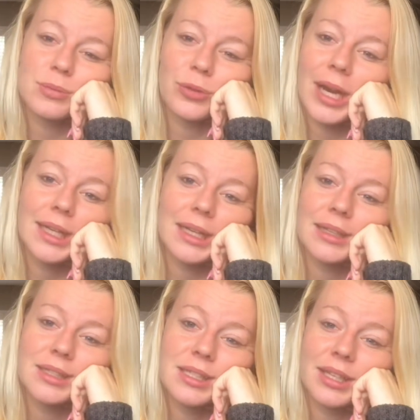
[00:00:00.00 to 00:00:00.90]

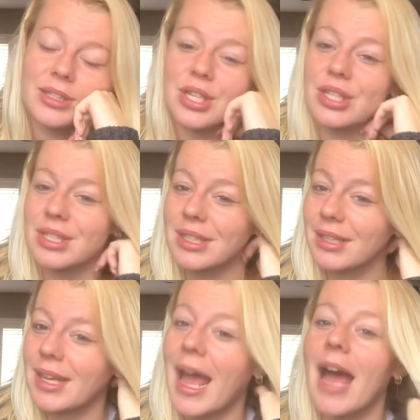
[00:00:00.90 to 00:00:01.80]
ready to just
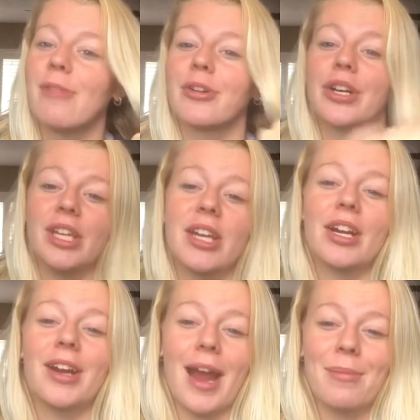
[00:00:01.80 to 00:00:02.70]
have her
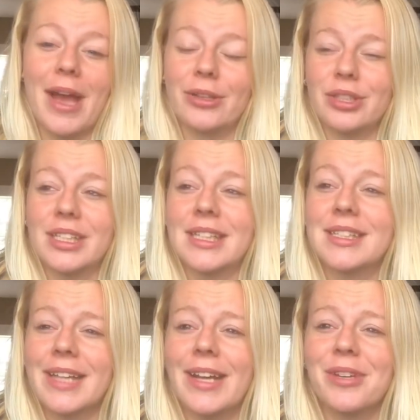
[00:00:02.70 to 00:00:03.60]
here. I'm actually
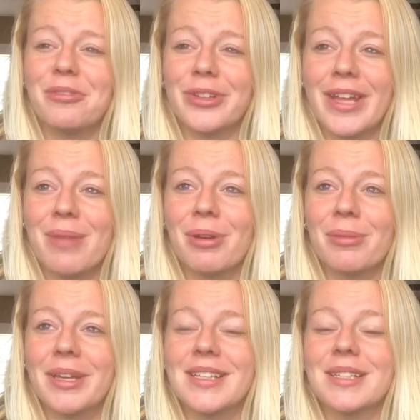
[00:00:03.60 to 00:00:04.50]
excited for labor
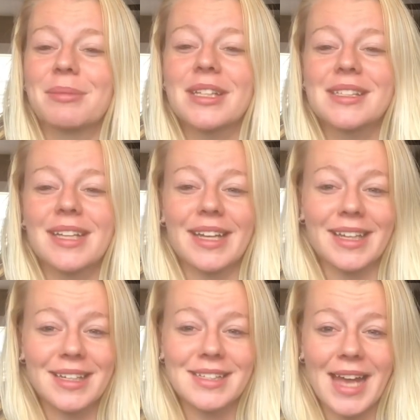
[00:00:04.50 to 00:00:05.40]
because it means that I
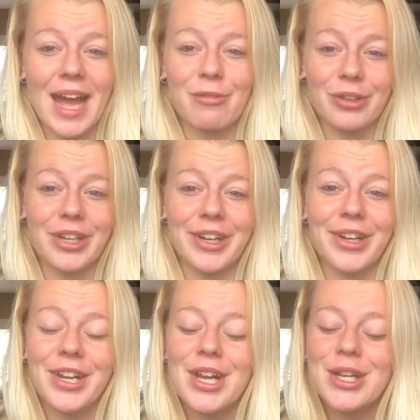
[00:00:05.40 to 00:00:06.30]
get to have her here.